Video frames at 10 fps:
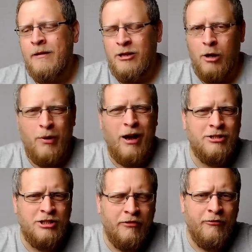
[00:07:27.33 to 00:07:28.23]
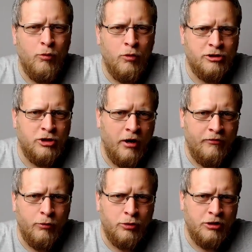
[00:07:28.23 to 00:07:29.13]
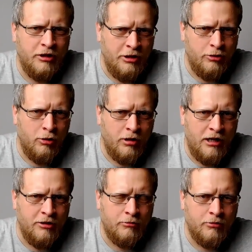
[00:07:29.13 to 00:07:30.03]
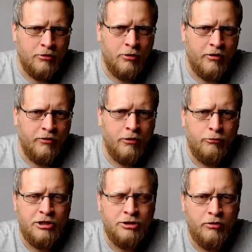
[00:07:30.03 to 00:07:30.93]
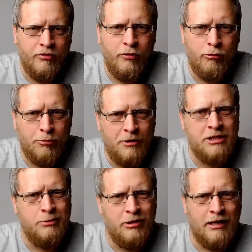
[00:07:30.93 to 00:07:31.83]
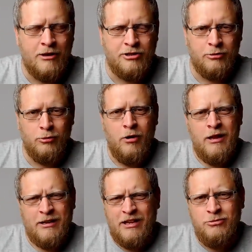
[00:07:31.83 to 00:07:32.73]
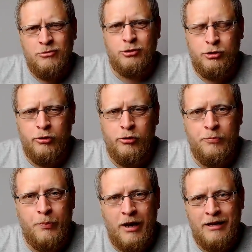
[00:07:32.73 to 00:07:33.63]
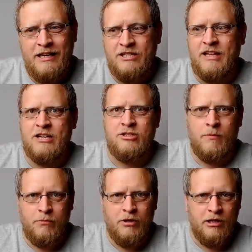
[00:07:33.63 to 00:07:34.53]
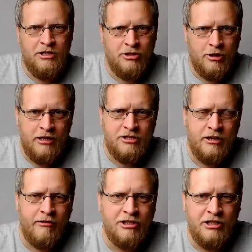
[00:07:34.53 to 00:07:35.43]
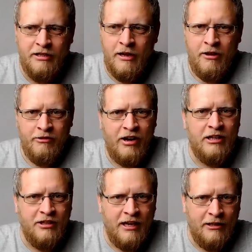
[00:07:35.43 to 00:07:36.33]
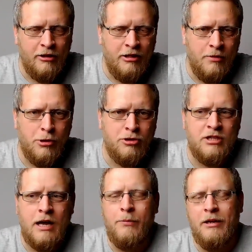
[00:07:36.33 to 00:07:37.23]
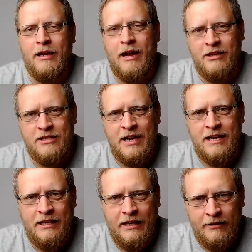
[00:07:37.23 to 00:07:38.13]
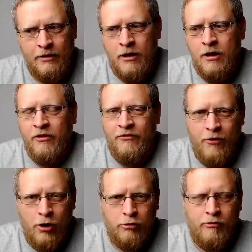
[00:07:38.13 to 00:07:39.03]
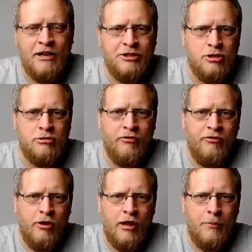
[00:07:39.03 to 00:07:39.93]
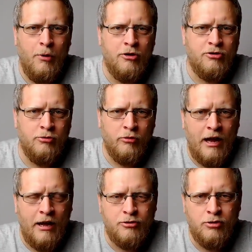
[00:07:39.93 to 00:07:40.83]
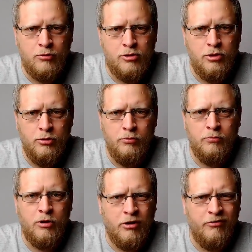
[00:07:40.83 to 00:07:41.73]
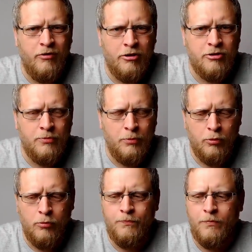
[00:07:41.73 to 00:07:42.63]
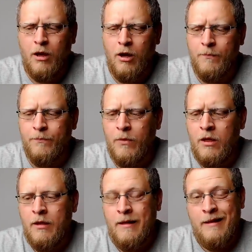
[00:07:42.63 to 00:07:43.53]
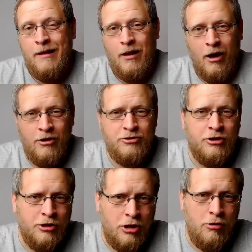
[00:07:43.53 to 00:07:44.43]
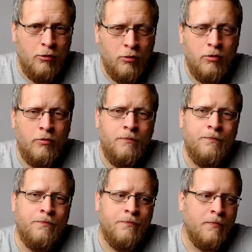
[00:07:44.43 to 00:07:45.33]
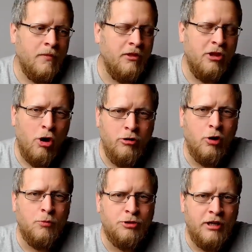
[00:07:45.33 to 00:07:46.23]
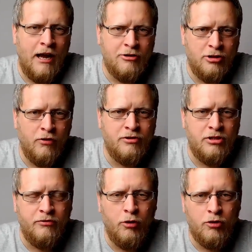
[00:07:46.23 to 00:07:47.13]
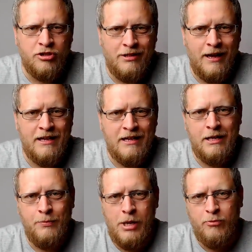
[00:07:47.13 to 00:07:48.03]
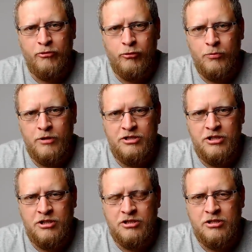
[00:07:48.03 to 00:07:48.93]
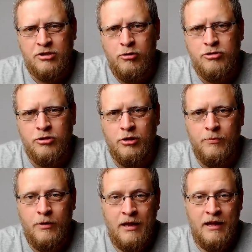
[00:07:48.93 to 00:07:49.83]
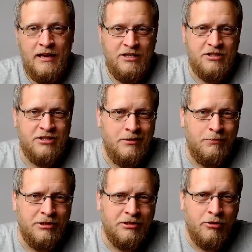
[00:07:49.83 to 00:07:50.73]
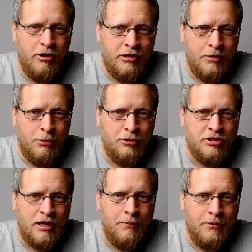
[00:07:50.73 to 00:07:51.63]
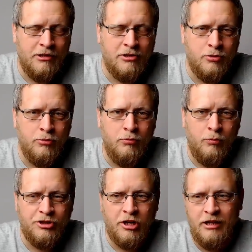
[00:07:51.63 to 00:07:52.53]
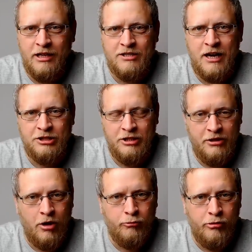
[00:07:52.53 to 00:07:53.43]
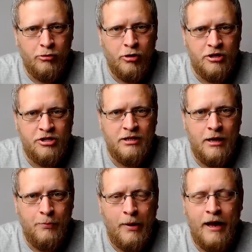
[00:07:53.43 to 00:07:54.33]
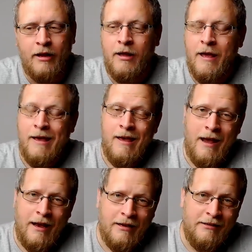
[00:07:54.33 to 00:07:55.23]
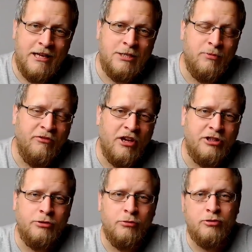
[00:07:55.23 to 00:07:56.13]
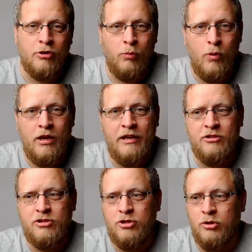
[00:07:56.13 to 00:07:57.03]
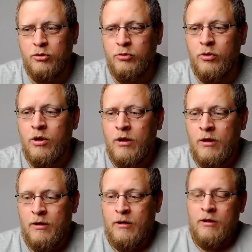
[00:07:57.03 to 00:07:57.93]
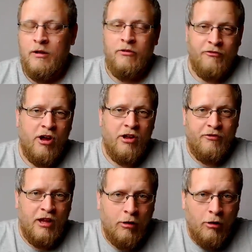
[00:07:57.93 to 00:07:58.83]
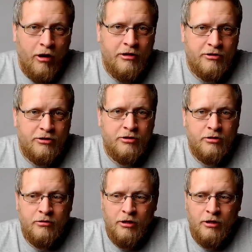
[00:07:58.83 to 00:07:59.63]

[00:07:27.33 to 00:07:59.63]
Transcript: But actually, unfortunately, you don't hit the kind of the threshold for vulnerability within housing law. Now, that's not true, but at least that's something. At least they're actually validating that the abuse is happening and they're taking further action to refer that person or the household to kind of other support. Under the new law, the only option housing officers have got to gatekeep people from the assistance that's owed to them is to simply deny the abuse is happening at all, which I think is actually a real kind of step back. And unless professionals are willing to fight for their clients,